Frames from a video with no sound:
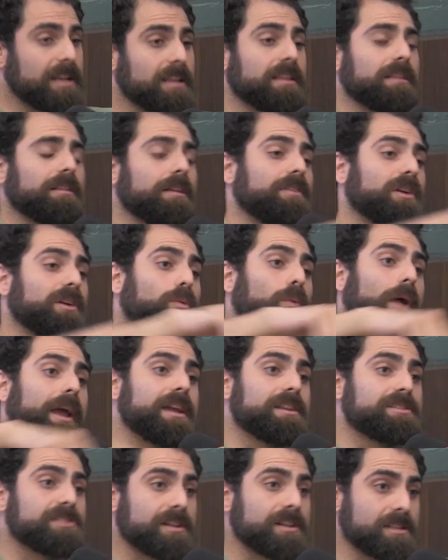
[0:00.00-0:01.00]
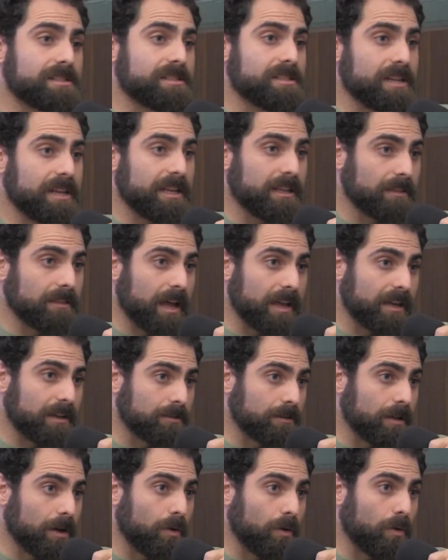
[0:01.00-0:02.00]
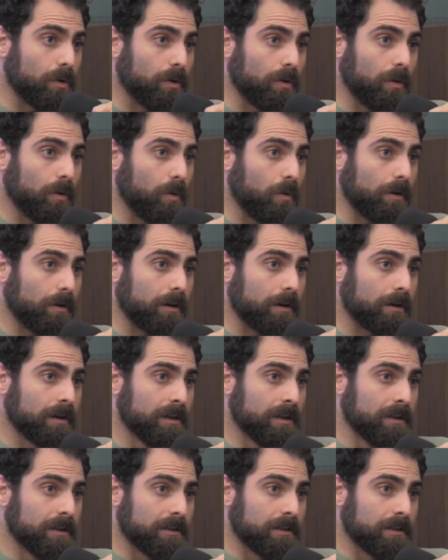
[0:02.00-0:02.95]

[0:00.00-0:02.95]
and the living wage in a city like Lowell or